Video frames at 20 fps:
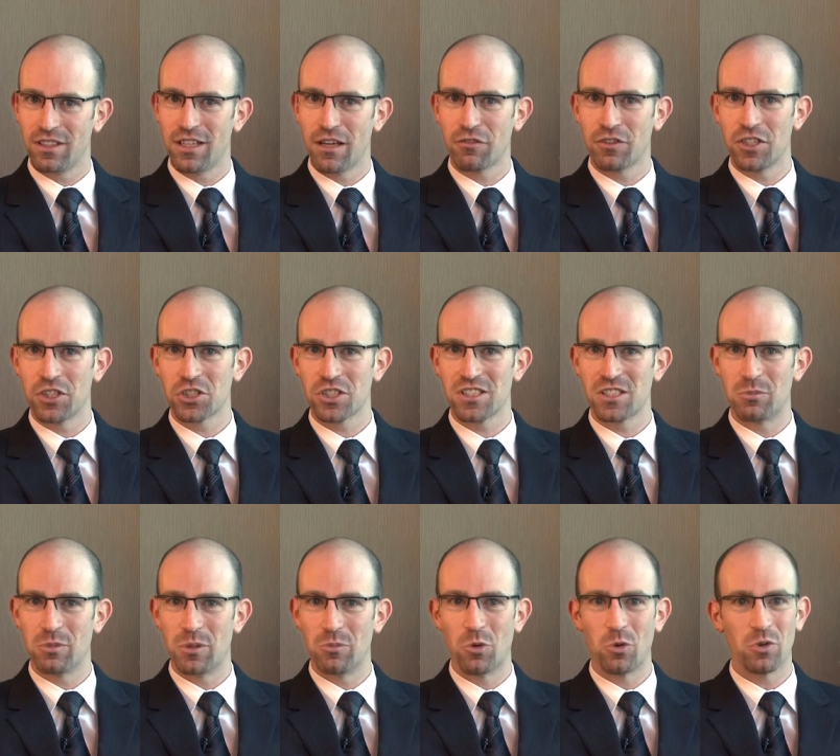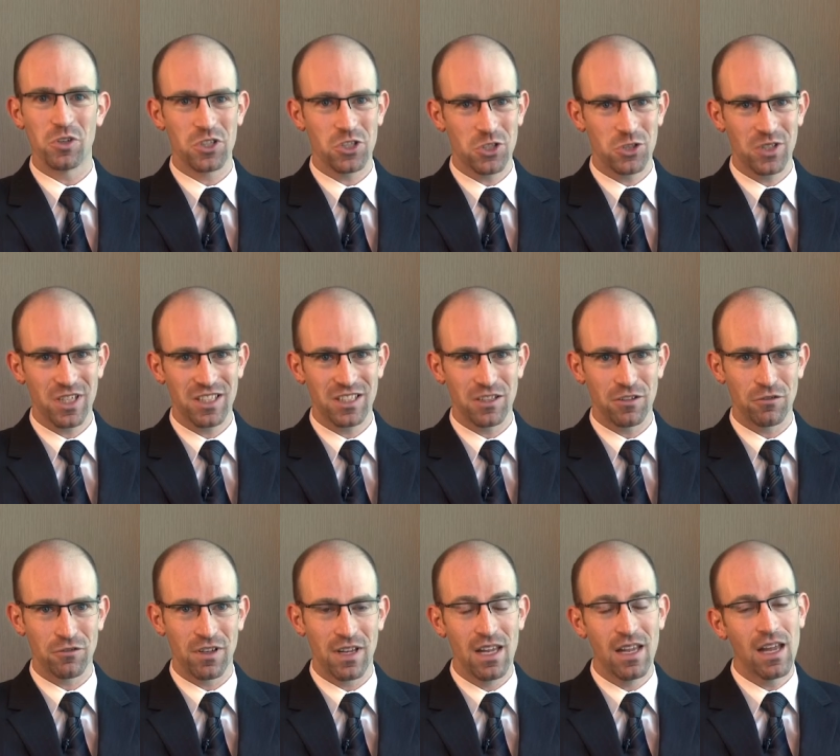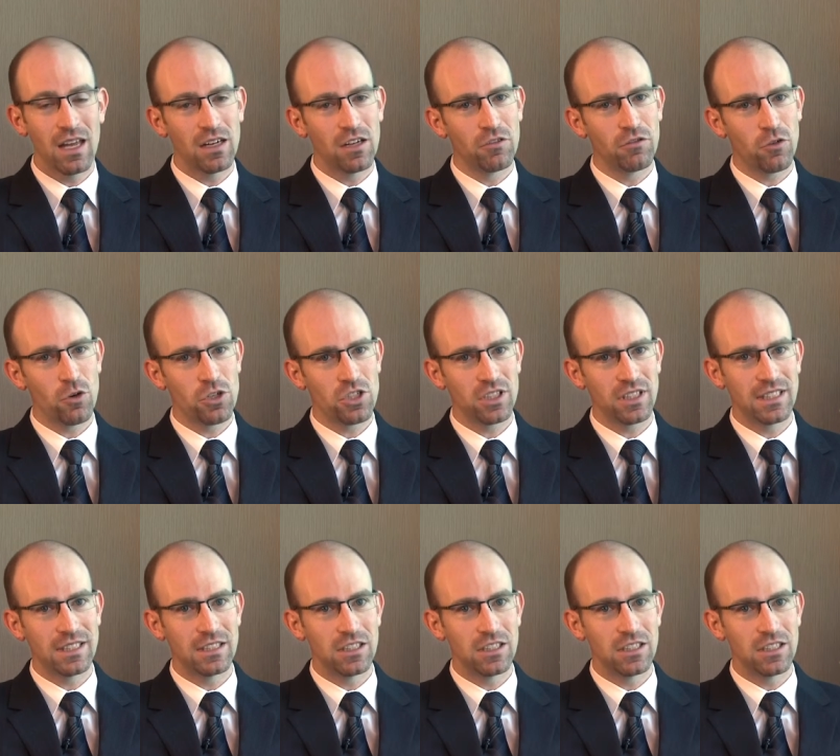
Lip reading: the definition's a bit more restrictive and unfortunately